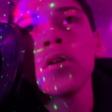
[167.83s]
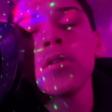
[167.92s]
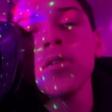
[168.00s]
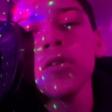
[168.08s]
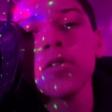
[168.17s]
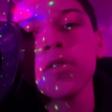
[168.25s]

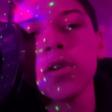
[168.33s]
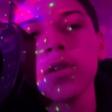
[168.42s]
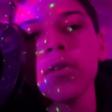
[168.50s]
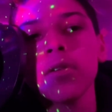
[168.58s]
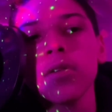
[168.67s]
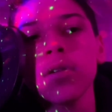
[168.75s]

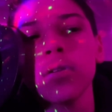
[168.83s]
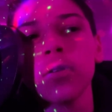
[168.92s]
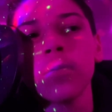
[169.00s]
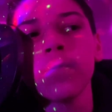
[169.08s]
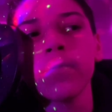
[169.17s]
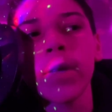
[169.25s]

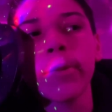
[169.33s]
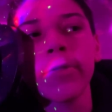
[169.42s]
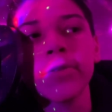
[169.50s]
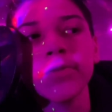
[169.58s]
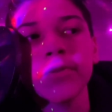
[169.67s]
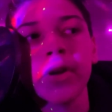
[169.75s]
My
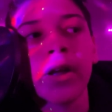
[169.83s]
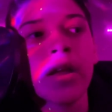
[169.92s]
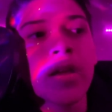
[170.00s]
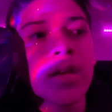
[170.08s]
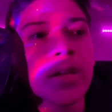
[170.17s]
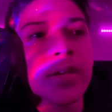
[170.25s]
math is wrong.
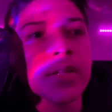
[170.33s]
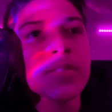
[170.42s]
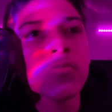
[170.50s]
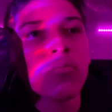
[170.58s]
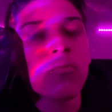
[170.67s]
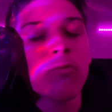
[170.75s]

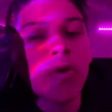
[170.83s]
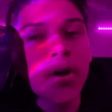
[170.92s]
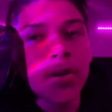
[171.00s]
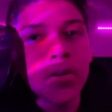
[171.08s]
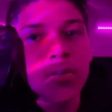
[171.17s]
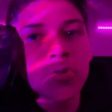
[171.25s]
It's
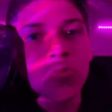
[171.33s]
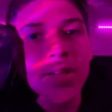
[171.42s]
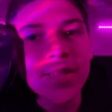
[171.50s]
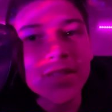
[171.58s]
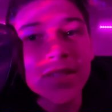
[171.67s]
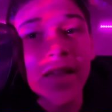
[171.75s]

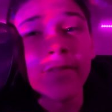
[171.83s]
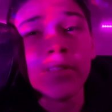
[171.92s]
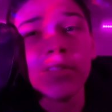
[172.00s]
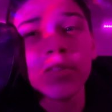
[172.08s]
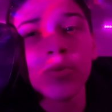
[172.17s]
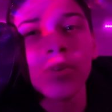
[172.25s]

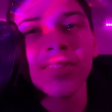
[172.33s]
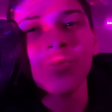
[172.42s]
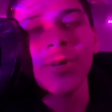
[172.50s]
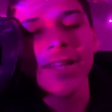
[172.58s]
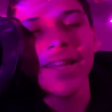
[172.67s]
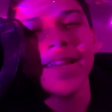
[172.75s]
127 to
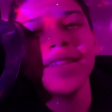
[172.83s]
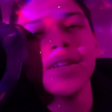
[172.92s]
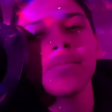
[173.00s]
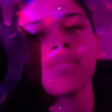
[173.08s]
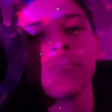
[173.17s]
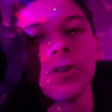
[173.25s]
128.
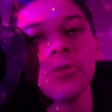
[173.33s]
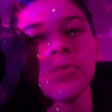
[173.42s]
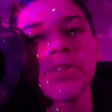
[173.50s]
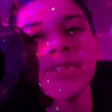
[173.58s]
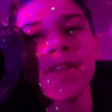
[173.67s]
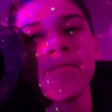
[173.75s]
Yep,
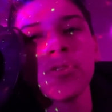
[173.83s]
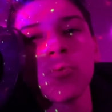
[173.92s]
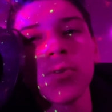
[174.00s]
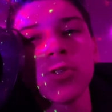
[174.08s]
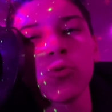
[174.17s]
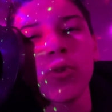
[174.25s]
127 to
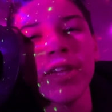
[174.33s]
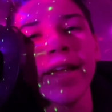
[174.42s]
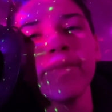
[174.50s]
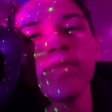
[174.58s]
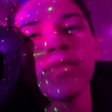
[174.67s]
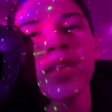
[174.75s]

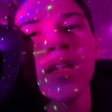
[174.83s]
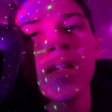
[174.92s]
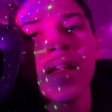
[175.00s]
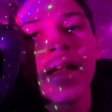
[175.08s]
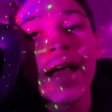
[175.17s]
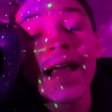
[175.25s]
128.
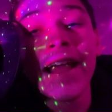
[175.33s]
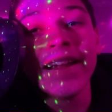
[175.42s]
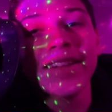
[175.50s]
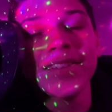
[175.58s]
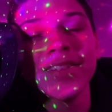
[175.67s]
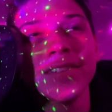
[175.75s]

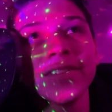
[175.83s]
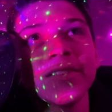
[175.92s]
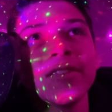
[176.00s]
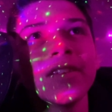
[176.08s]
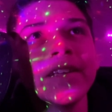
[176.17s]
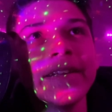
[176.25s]

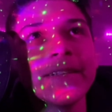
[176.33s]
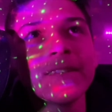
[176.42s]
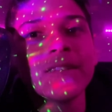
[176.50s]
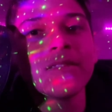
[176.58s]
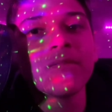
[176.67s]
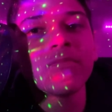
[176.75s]
And
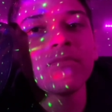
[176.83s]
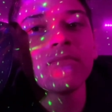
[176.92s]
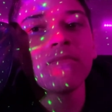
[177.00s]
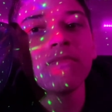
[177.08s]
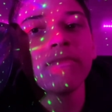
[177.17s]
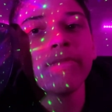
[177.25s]
it's
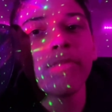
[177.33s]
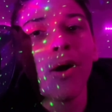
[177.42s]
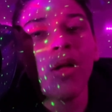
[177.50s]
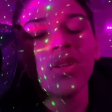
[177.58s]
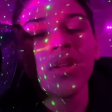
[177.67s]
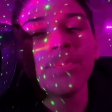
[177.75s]

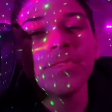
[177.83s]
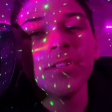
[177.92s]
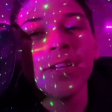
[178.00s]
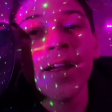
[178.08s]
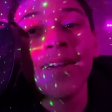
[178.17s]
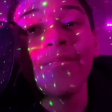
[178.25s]
all up to
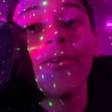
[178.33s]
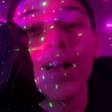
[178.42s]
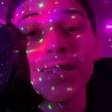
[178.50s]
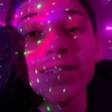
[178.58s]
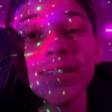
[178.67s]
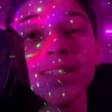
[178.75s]
De'Aaron
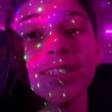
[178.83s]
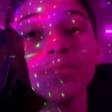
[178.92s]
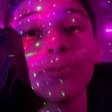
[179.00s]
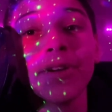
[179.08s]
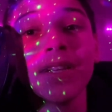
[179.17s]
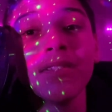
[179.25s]
Fox at this
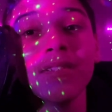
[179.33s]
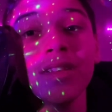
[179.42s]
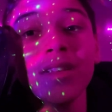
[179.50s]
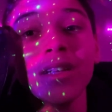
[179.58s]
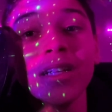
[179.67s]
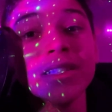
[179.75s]
point.
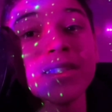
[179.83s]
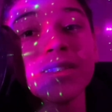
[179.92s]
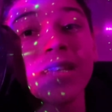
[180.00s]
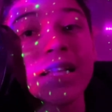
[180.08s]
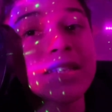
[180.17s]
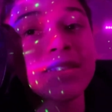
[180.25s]
That's
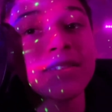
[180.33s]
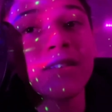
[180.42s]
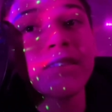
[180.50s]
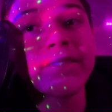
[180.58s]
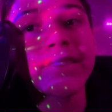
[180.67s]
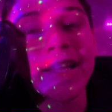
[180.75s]

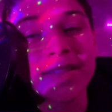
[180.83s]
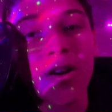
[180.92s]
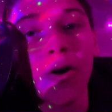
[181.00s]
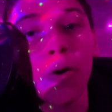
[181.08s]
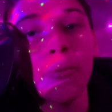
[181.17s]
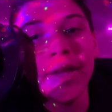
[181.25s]

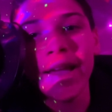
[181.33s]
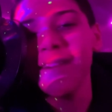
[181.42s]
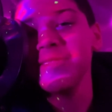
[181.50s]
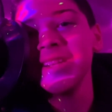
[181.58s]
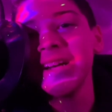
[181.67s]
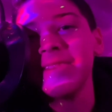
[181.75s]
all
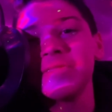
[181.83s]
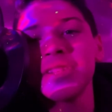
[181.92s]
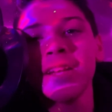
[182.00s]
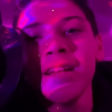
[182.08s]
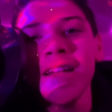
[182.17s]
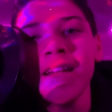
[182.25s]
have left.
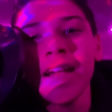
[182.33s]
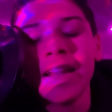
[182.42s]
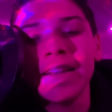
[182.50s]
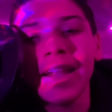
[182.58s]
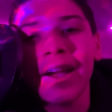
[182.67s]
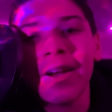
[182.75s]

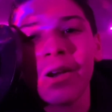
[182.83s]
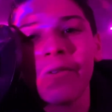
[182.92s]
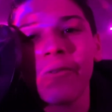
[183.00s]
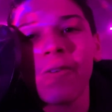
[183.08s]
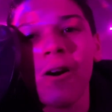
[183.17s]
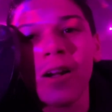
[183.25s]
And De'Aaron
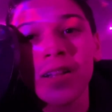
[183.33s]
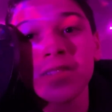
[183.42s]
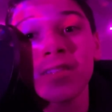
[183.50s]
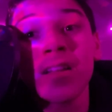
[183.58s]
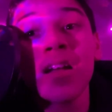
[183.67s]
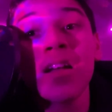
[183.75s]

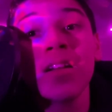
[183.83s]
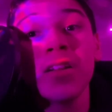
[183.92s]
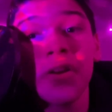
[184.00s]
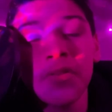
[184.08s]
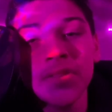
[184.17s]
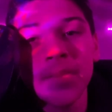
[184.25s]
Fox
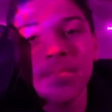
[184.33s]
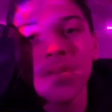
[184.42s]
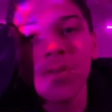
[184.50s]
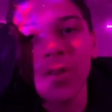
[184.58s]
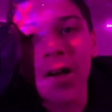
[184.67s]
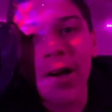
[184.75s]
goes up to
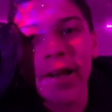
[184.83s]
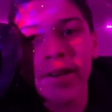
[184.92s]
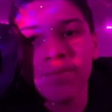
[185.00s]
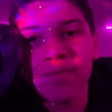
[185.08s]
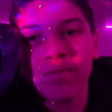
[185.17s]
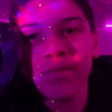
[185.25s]
the
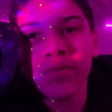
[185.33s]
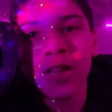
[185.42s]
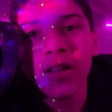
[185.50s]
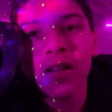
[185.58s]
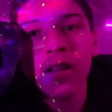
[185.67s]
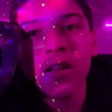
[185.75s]
line.
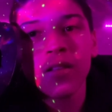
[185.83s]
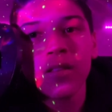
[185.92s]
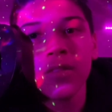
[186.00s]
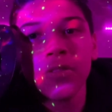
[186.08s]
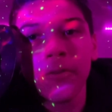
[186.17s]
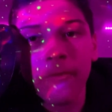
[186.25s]

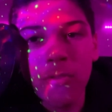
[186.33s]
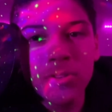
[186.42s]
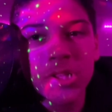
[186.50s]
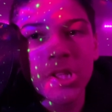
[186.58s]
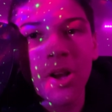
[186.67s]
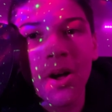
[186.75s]
The
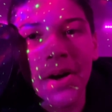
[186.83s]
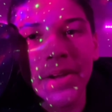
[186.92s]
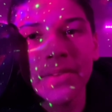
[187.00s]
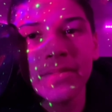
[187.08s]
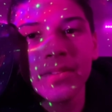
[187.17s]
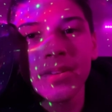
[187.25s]
first shot
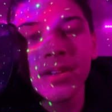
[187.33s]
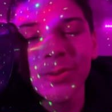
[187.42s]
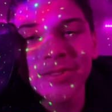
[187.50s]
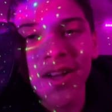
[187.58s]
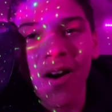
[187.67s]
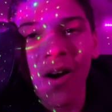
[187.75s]

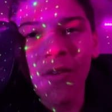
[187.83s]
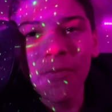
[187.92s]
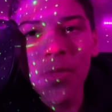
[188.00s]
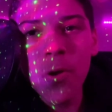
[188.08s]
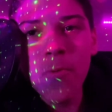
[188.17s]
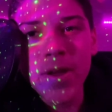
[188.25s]
goes off
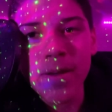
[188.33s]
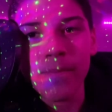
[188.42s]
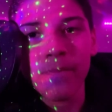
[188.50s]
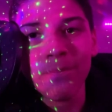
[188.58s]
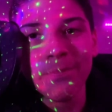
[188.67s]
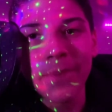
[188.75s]
the
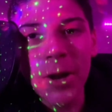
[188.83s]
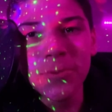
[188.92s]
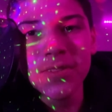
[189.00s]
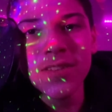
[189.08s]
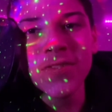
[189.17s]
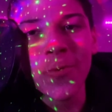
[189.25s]
rim,
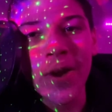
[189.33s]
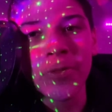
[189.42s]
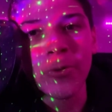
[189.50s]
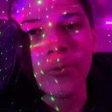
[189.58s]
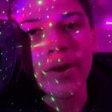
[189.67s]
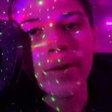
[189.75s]
bounces around
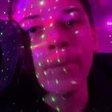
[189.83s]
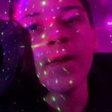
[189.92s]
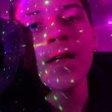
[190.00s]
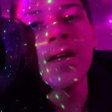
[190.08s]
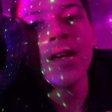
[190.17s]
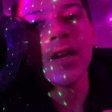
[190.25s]
the rim.
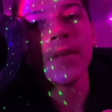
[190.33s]
And